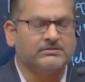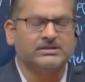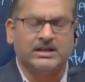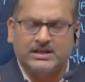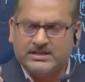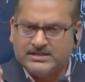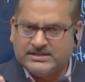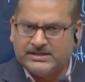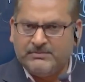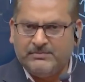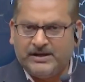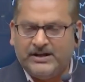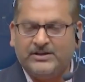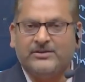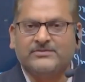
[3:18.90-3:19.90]
some
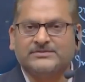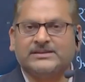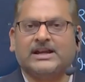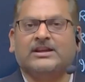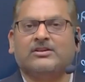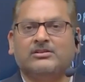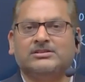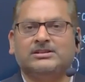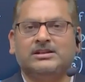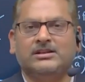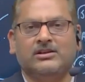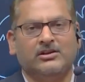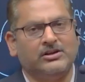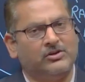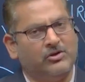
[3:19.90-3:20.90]
kind of psychological
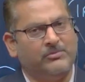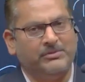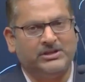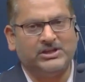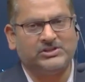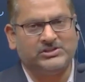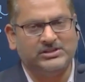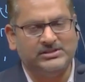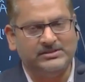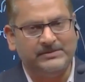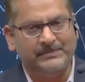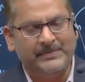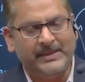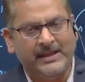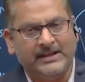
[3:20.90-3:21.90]
or economic exchange.
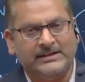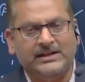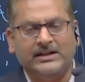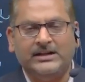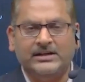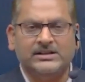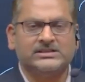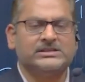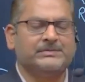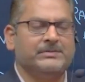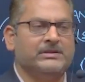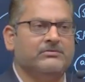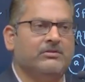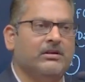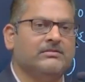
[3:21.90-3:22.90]
Then leadership
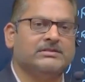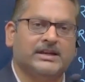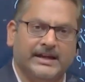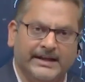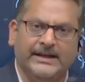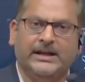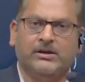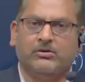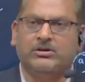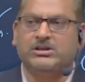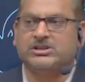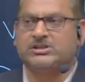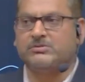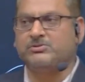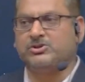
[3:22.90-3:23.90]
involves unequal
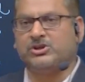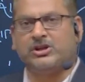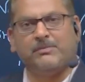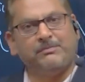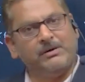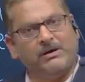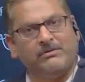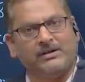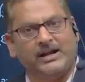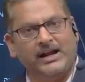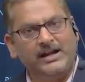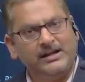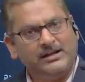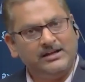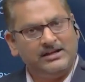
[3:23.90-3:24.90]
distribution of power
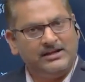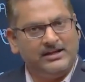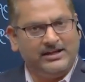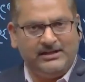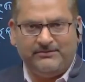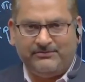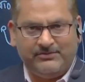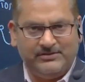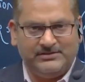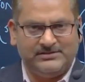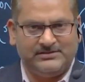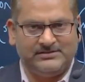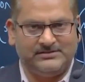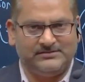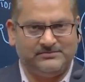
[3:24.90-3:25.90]
and
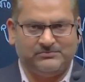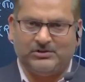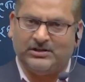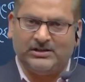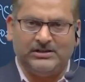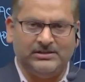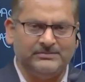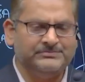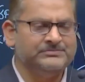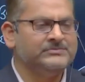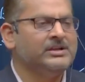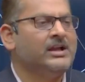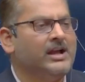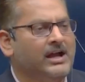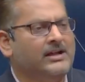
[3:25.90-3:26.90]
influence. Point clear?
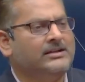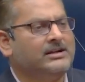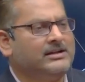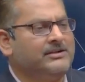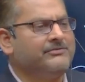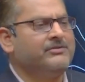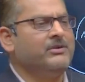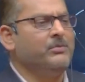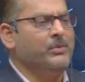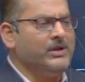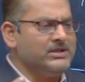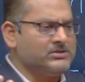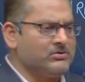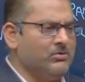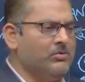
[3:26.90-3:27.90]
And there are different
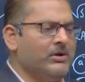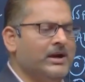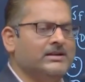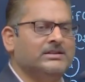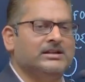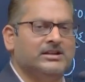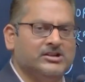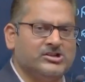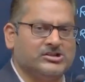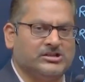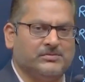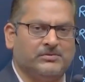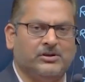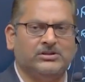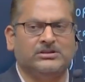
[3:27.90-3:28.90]
ways to look at the leadership
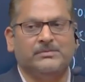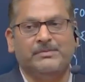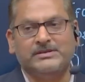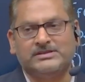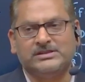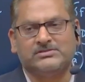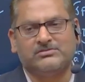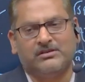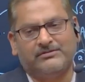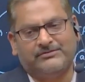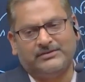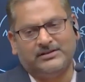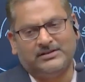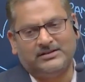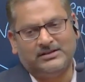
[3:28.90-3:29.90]
on the basis of
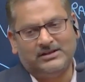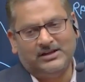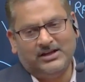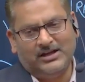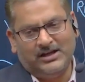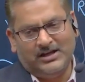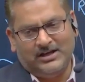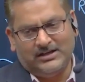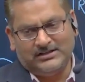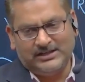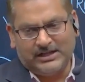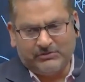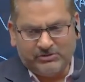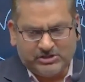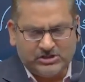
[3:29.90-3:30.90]
the
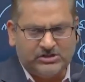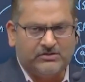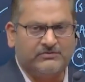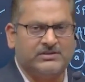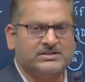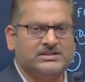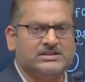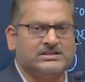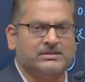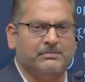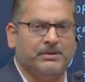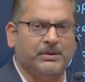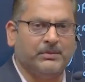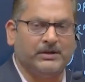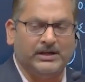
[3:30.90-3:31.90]
equation of relationship
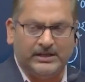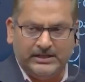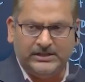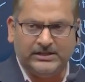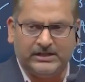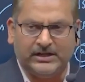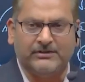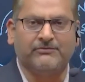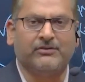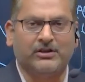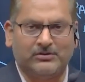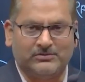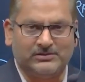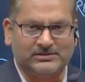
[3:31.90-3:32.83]
between leader and followers